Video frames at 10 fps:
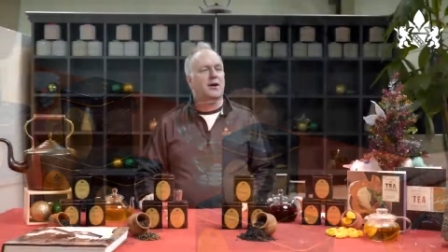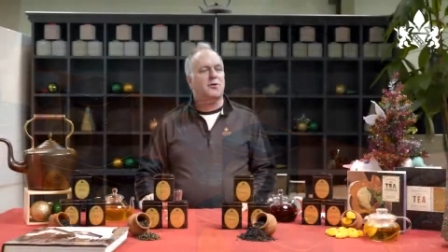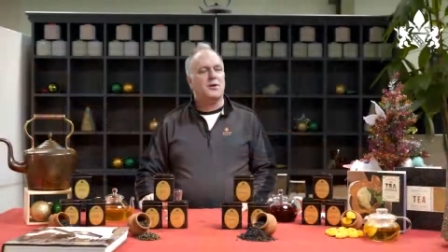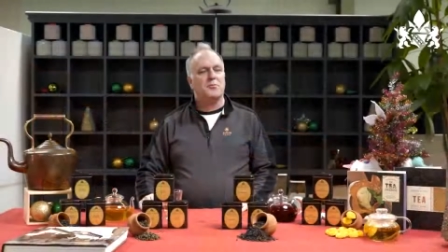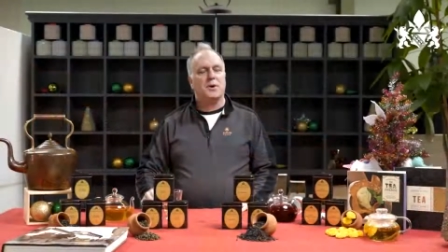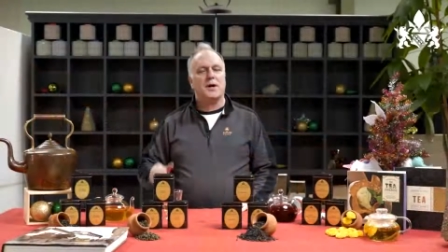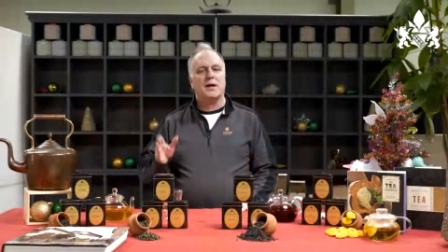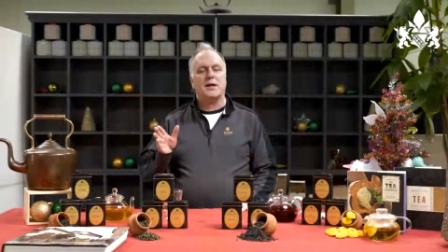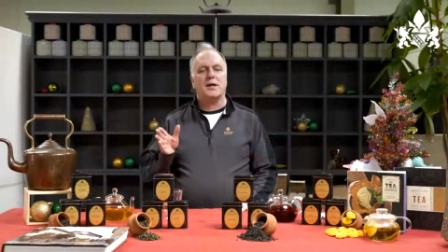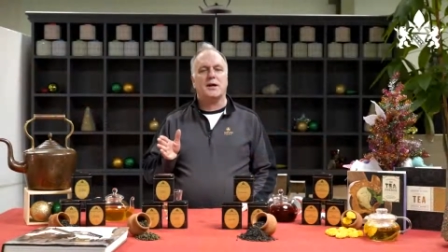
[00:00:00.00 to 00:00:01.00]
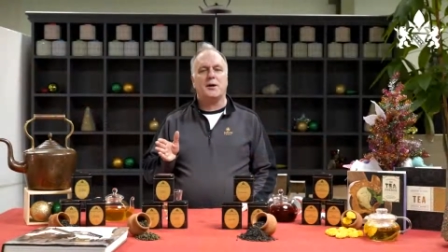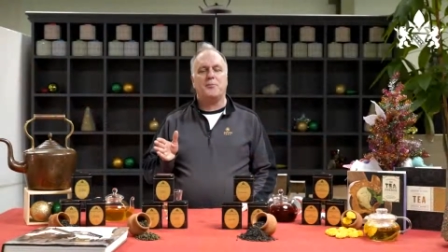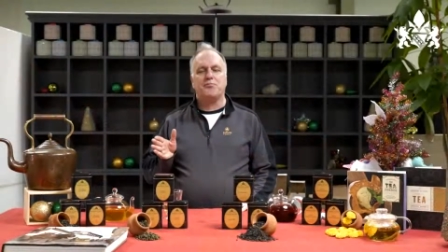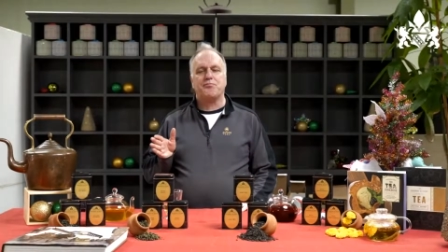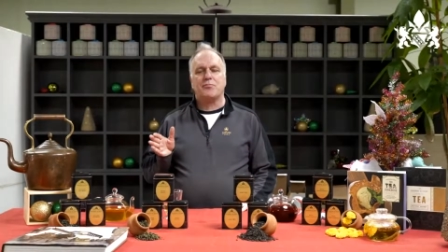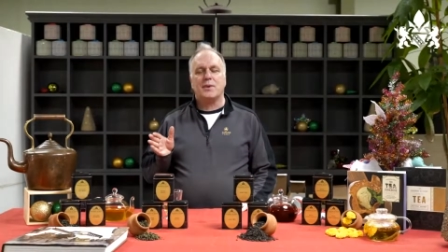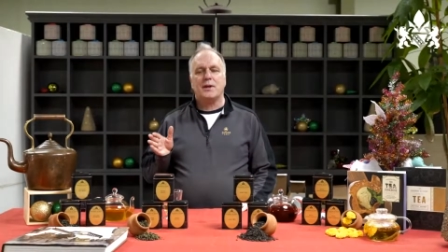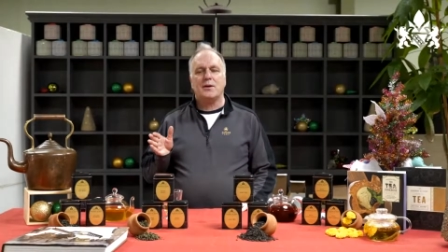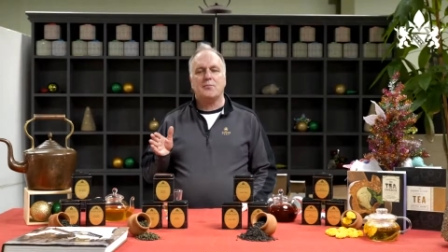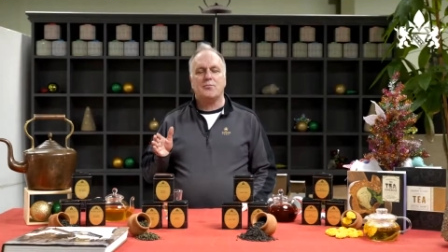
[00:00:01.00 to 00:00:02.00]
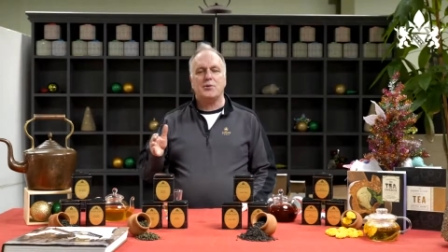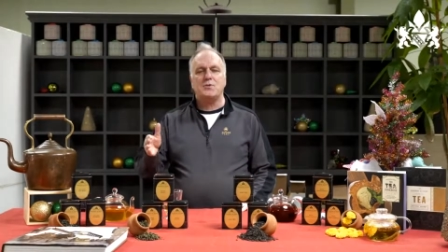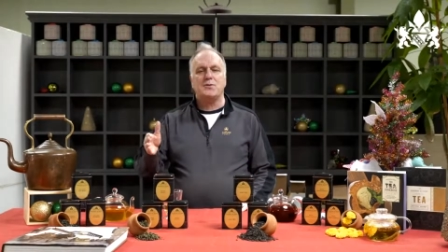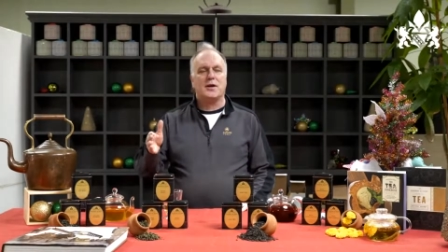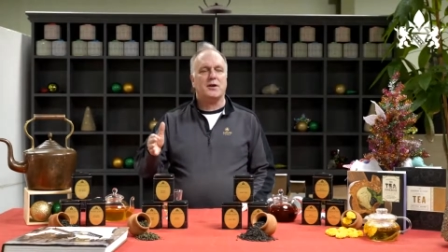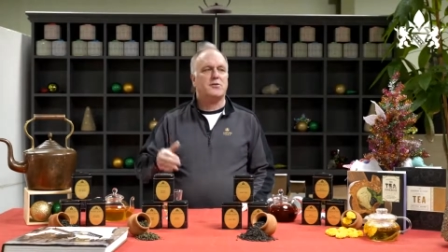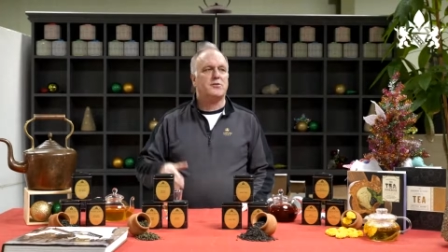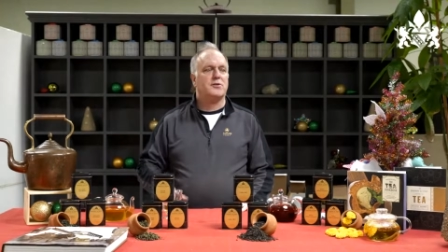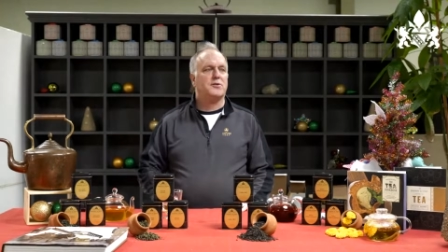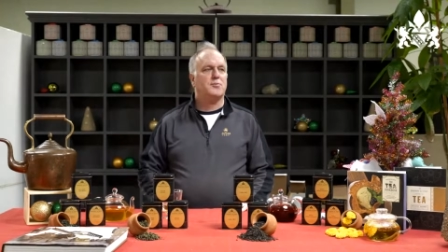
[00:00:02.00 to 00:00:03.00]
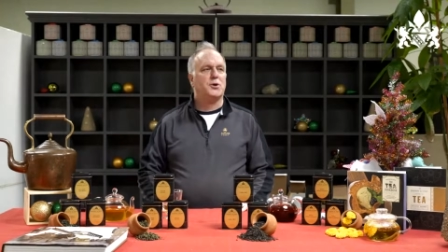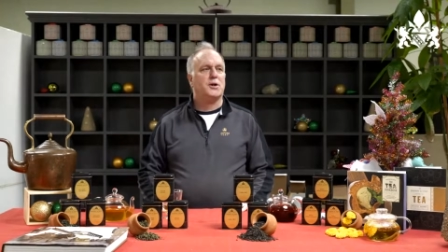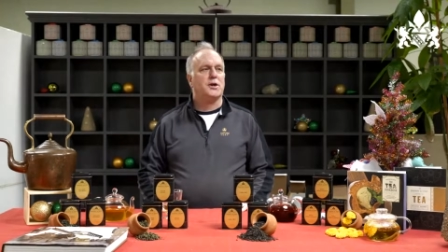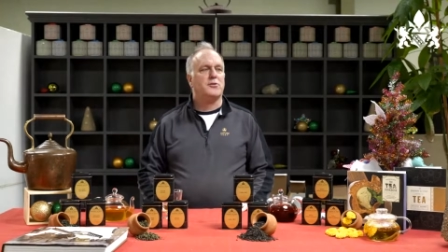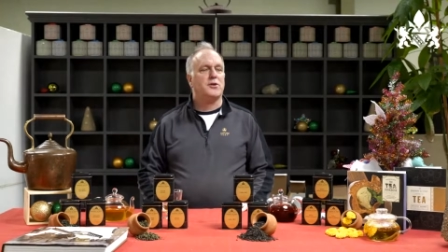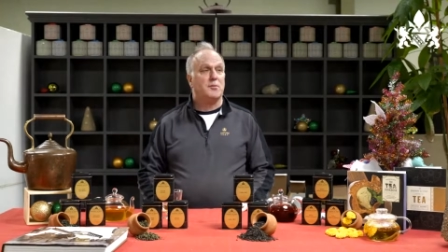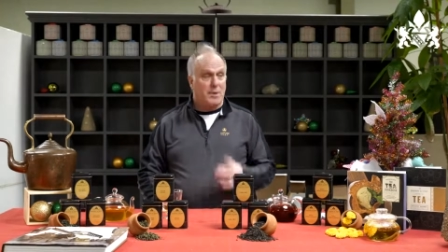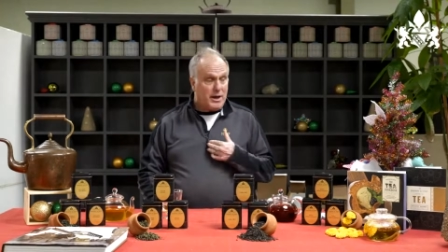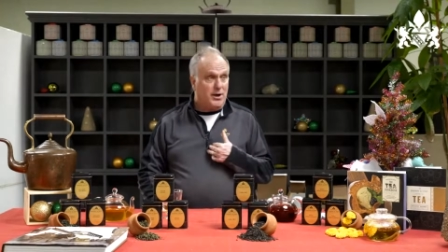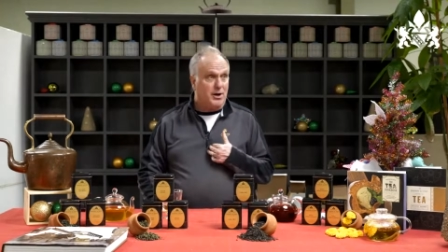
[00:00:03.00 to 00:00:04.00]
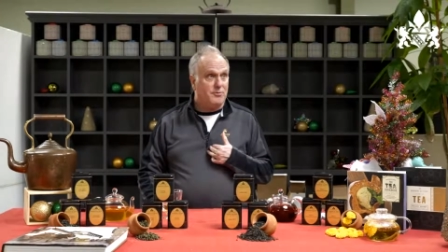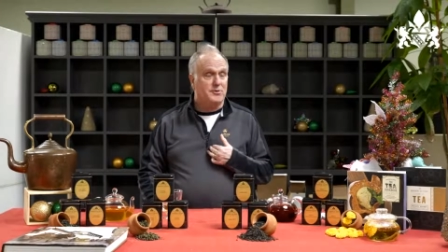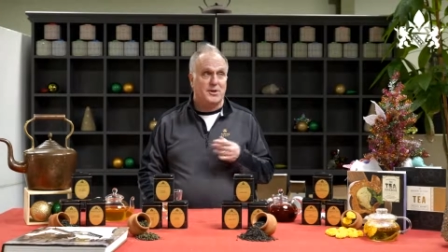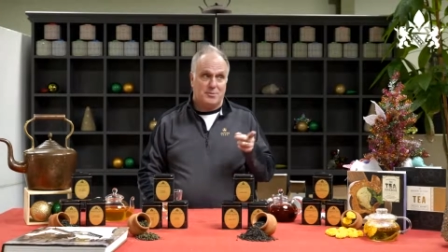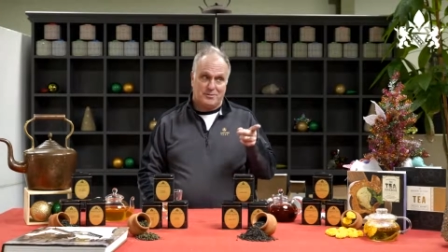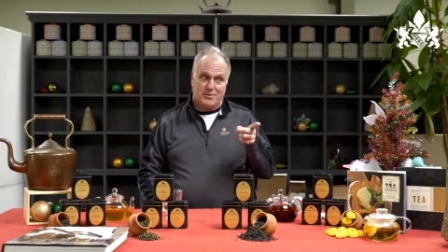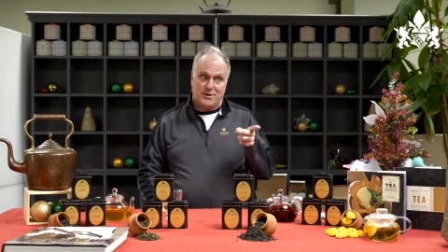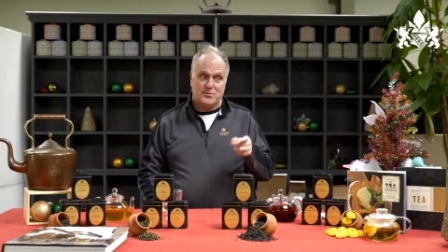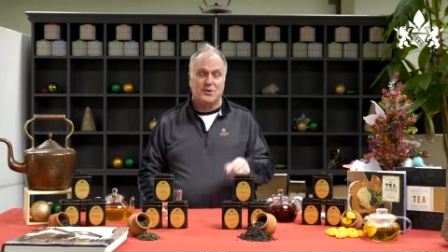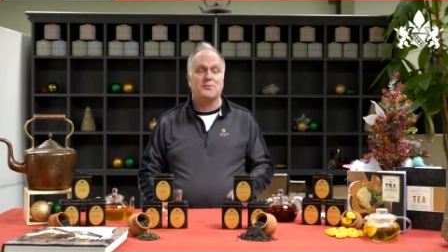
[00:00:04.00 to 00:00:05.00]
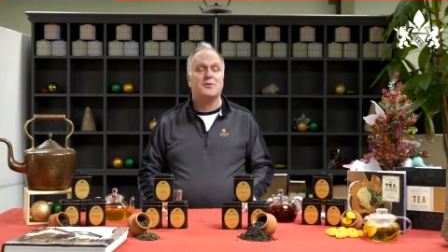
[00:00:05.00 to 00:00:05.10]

on my briefcase or bookcase in my office, not my father's office,